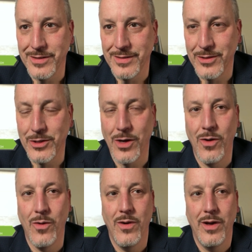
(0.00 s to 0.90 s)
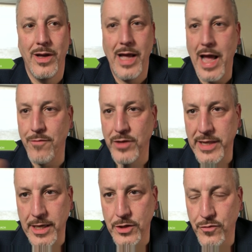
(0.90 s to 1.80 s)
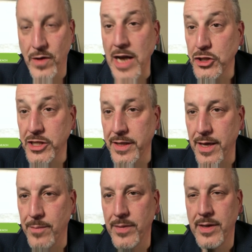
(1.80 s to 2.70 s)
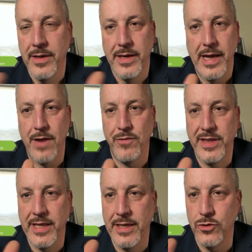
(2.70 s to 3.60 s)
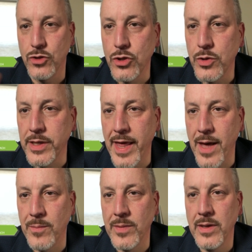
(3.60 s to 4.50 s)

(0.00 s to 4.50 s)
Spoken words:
So everything is fresh to them. Everything is new to them.